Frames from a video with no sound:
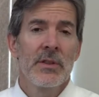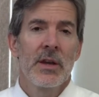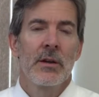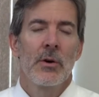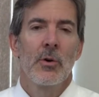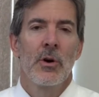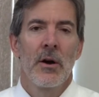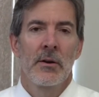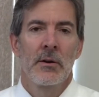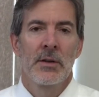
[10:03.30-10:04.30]
in that
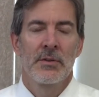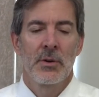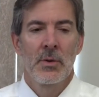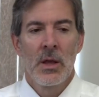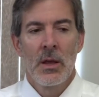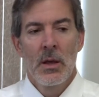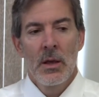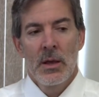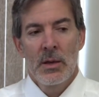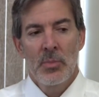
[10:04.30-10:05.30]
wholeheartedly. So
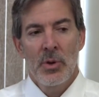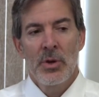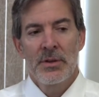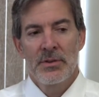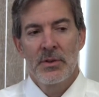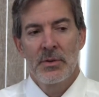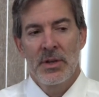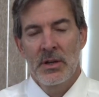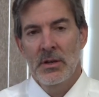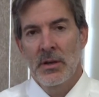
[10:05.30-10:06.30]
employees do
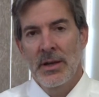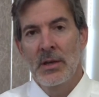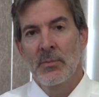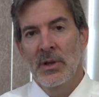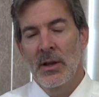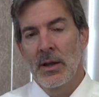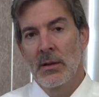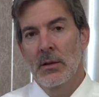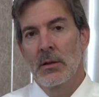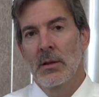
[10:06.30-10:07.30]
tend to
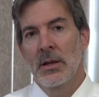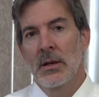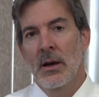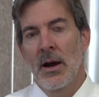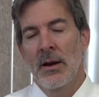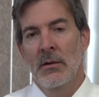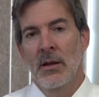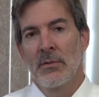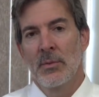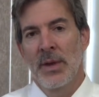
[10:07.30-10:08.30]
emulate the higher
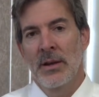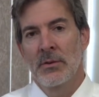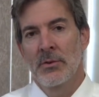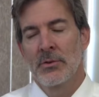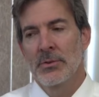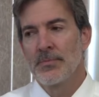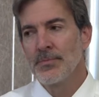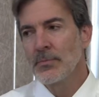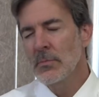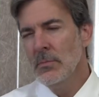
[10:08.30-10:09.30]
level managers.
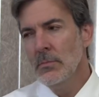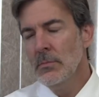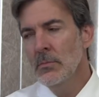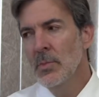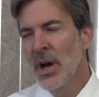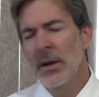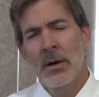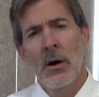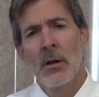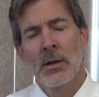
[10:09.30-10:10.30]
not
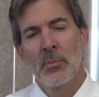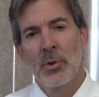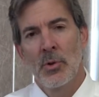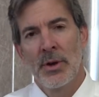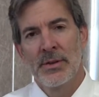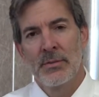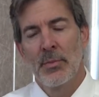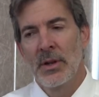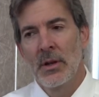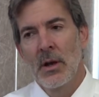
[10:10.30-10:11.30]
all employees,
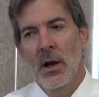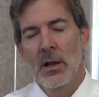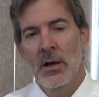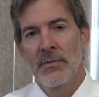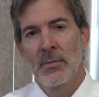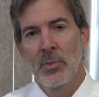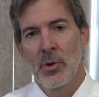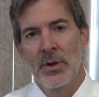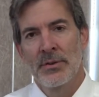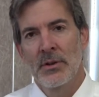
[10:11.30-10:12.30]
but a lot of
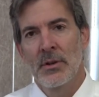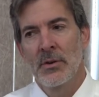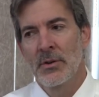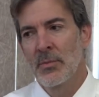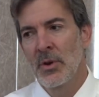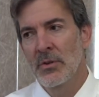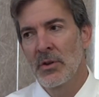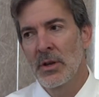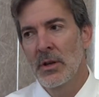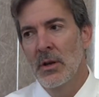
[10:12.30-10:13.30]
employees to do,
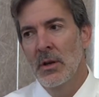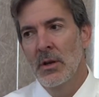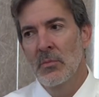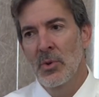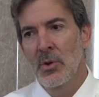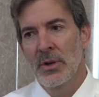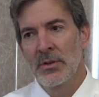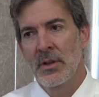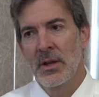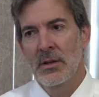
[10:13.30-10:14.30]
especially
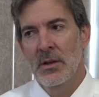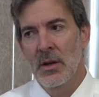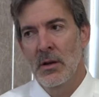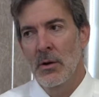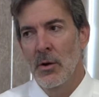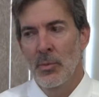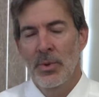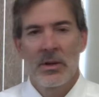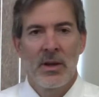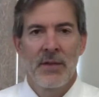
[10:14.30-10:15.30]
employees that are
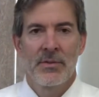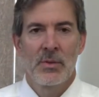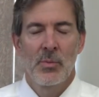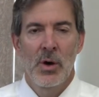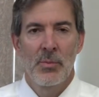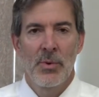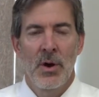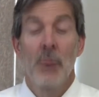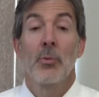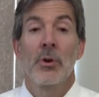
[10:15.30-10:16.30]
hoping to have some
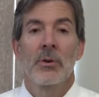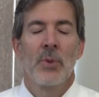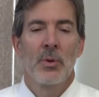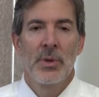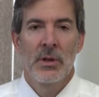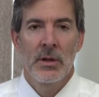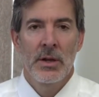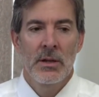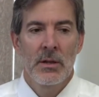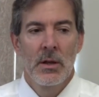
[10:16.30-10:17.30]
upward
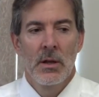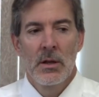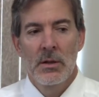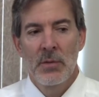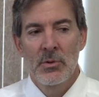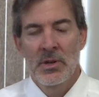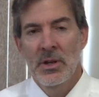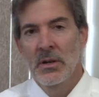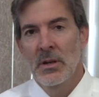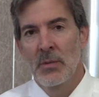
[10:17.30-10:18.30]
mobility. They will
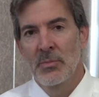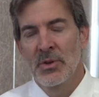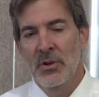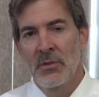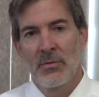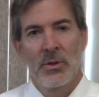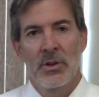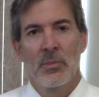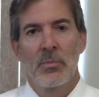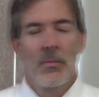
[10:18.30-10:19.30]
tend to observe
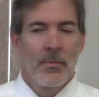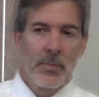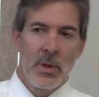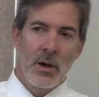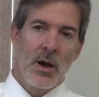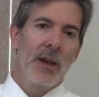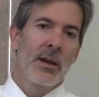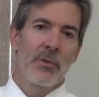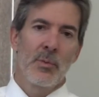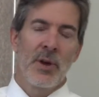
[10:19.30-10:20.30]
what the
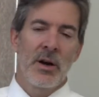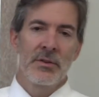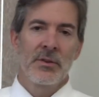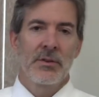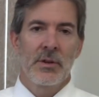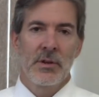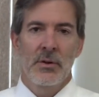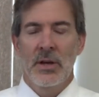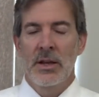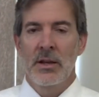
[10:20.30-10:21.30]
high-level bosses
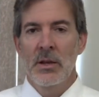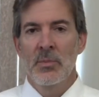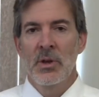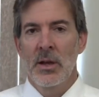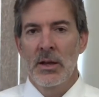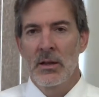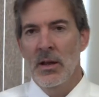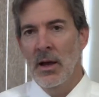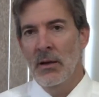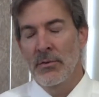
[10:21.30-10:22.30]
do and emulate
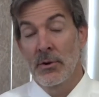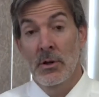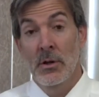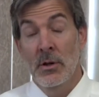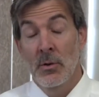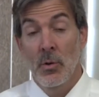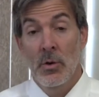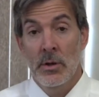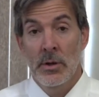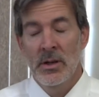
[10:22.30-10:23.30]
that for good
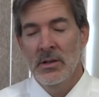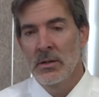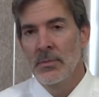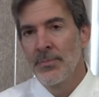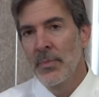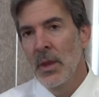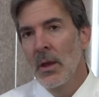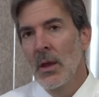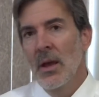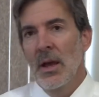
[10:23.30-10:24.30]
or ill.
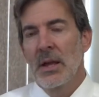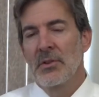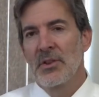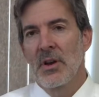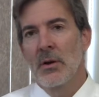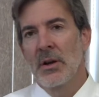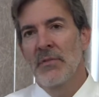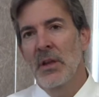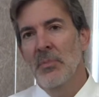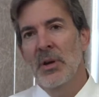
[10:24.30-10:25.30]
And so
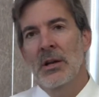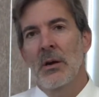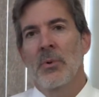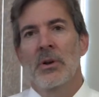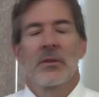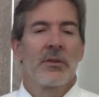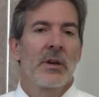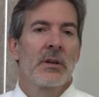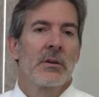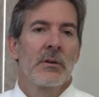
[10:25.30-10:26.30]
if they pick up on a
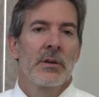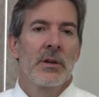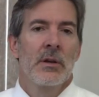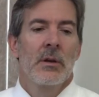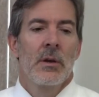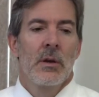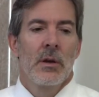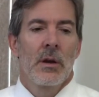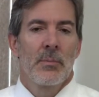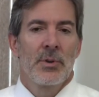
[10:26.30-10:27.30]
signal that
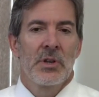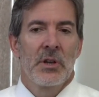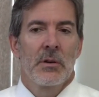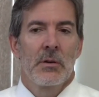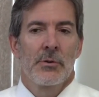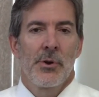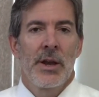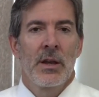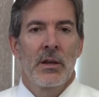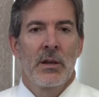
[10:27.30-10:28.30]
a particular
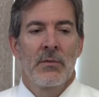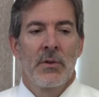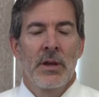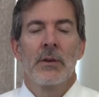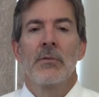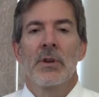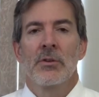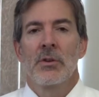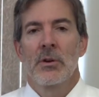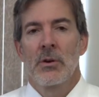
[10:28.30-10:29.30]
training and
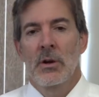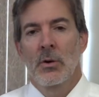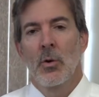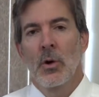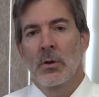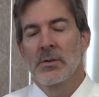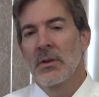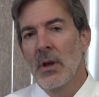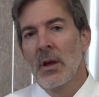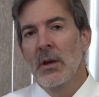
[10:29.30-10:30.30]
intervention or a
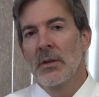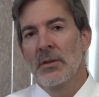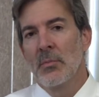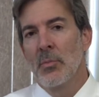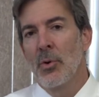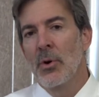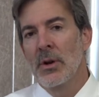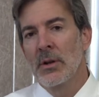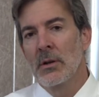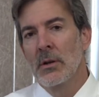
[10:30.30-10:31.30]
course is
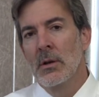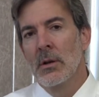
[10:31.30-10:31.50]
important